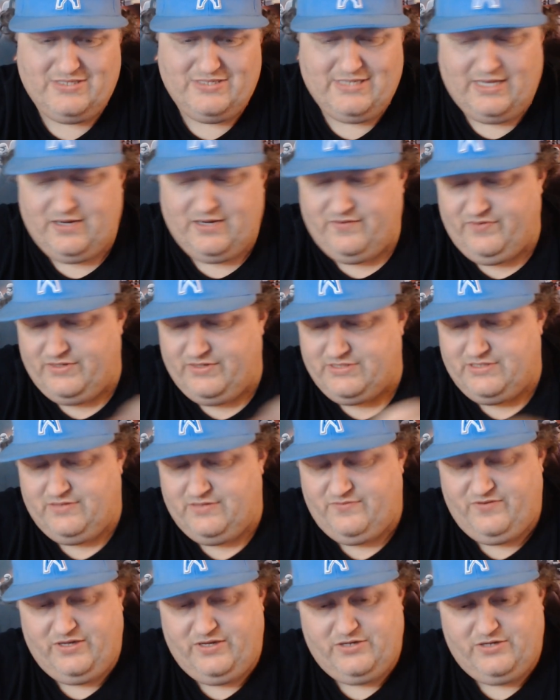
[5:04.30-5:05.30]
out of us and then
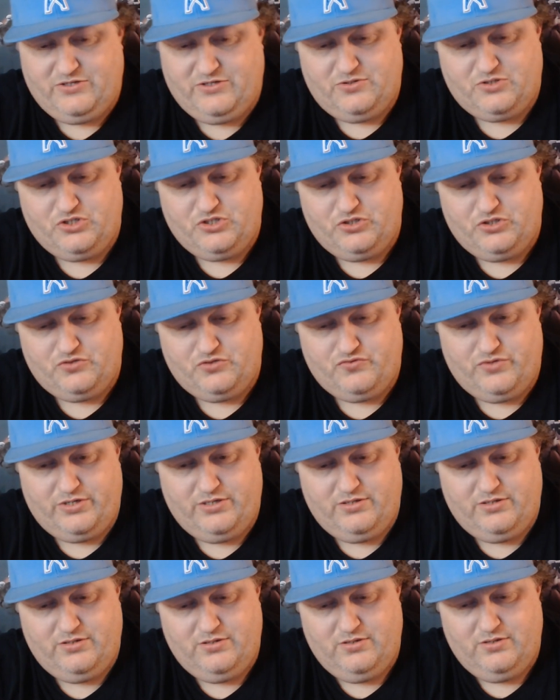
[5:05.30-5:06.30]
feed it to their
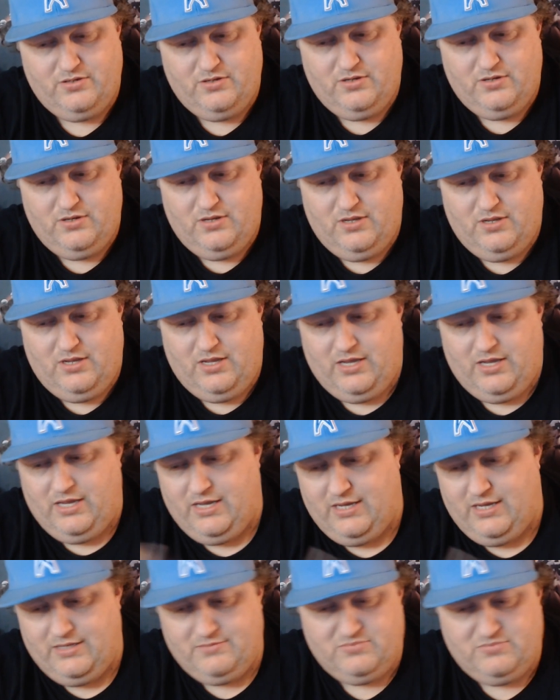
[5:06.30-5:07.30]
children.
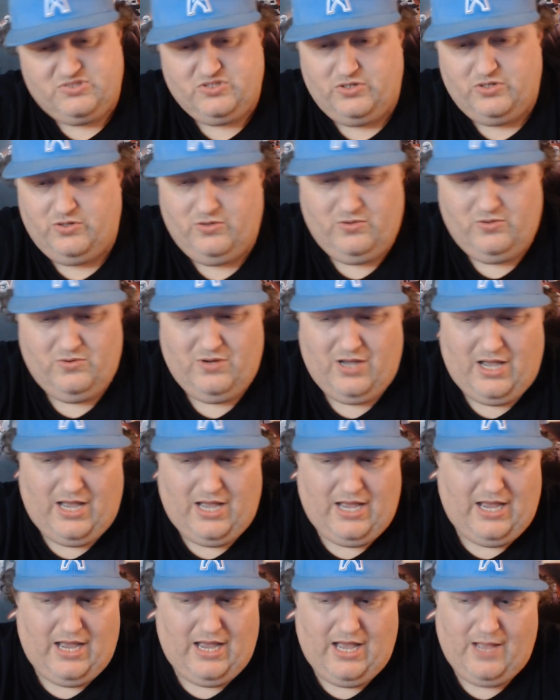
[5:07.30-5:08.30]
And so
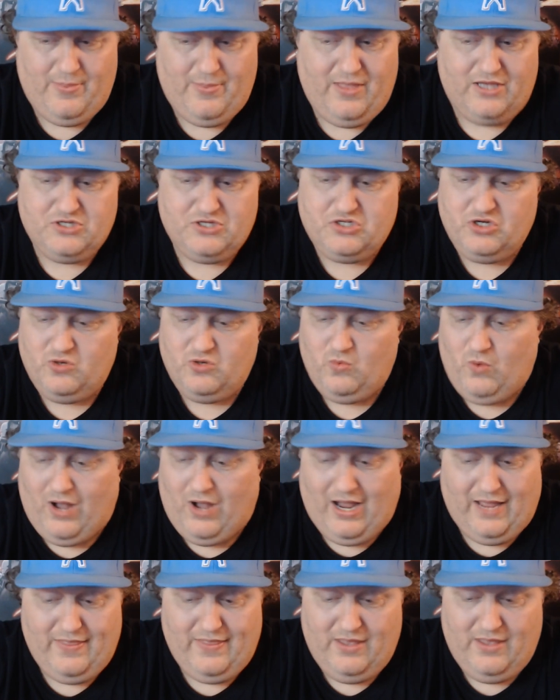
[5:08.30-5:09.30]
I'm not sure
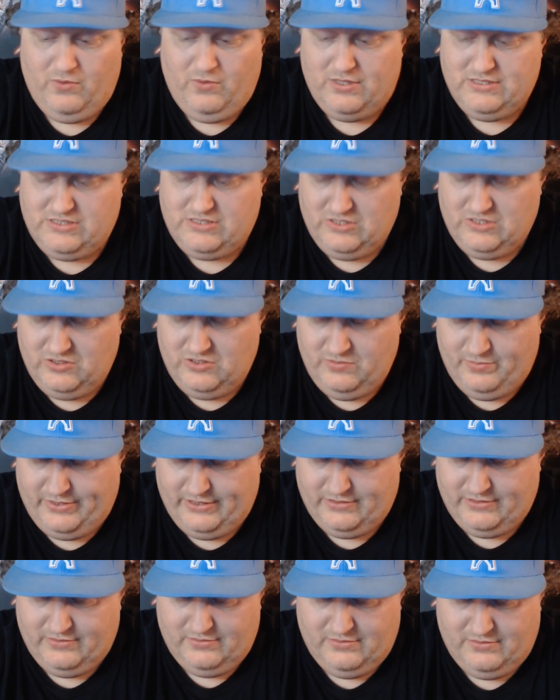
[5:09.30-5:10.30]
why they want to,
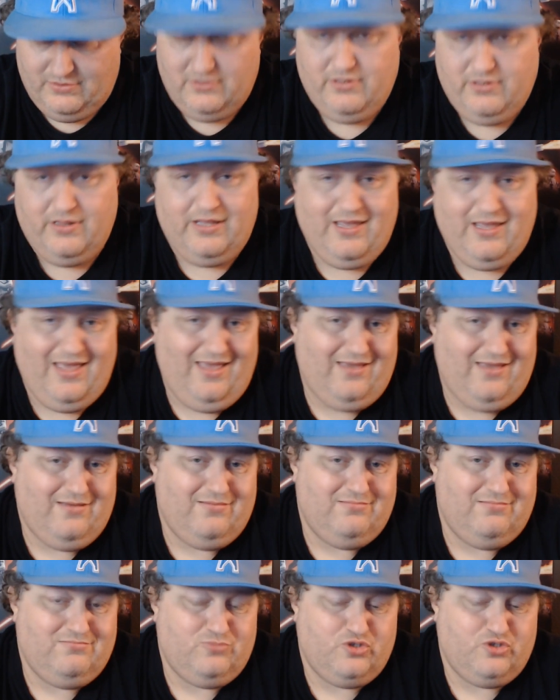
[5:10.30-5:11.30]
but they're like, hey,
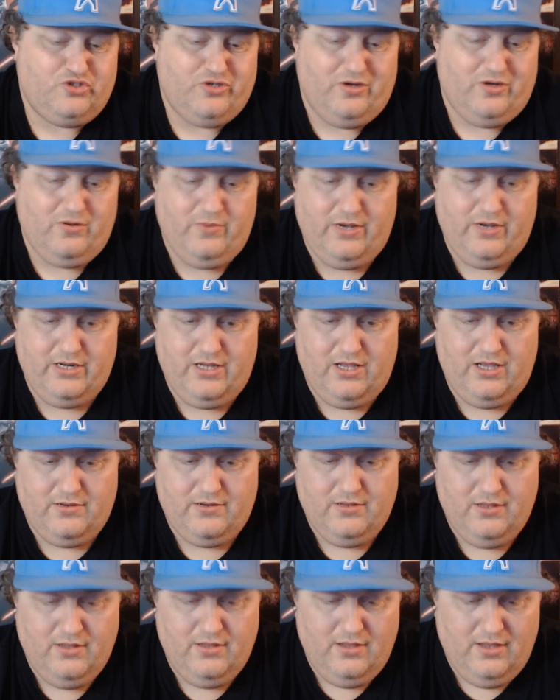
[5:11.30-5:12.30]
sure, why not?
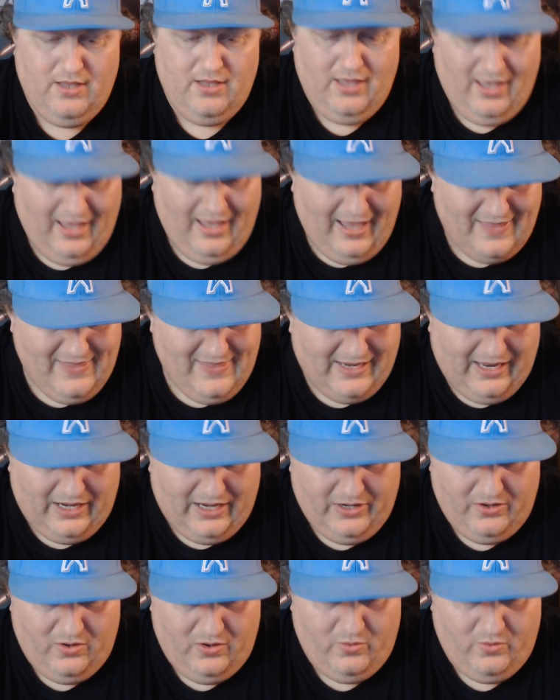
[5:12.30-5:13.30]
And then out
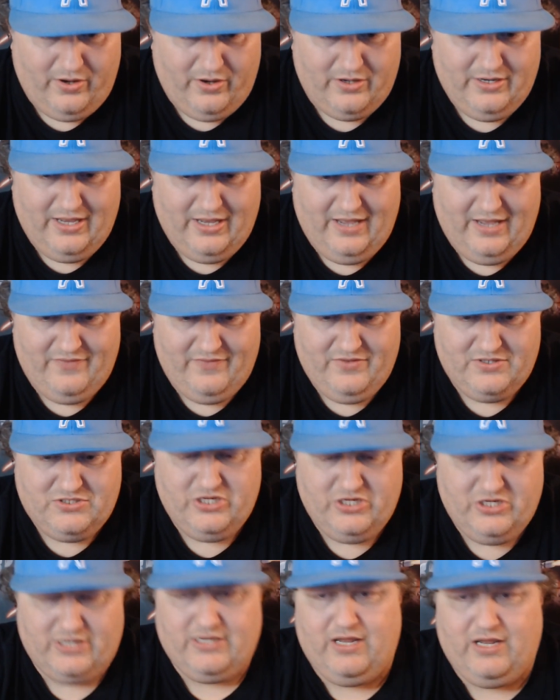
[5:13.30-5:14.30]
of nowhere, you have this
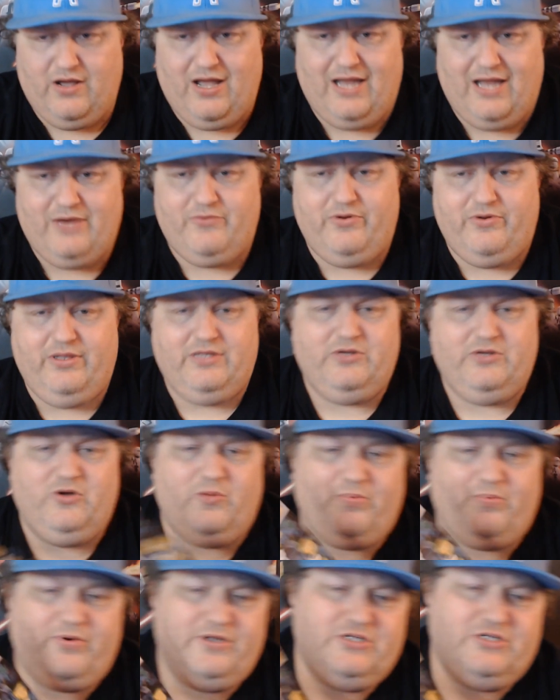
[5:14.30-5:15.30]
chick. Now, I really do
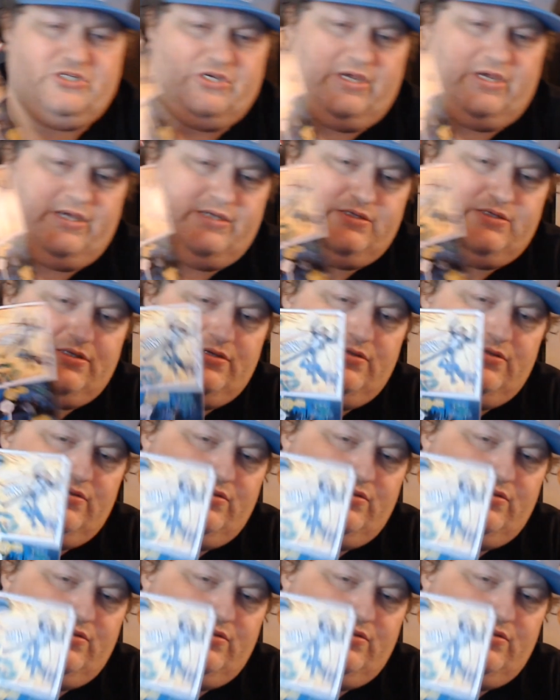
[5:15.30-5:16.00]
appreciate the